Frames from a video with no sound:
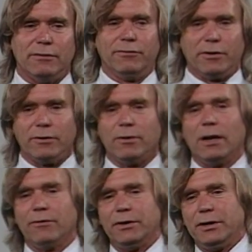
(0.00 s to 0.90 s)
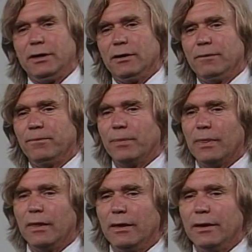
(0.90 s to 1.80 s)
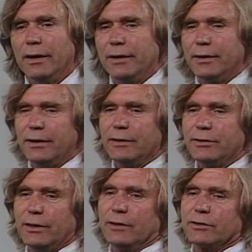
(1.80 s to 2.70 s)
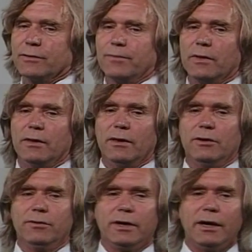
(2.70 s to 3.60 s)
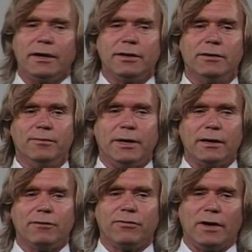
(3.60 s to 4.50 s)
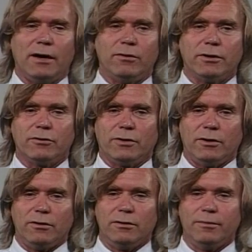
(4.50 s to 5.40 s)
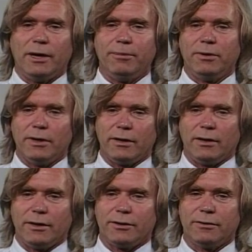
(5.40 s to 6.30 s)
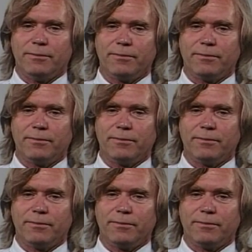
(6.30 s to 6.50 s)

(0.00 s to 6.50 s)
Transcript: very relevant here, and it is this: you can't make a flower grow by pulling on it.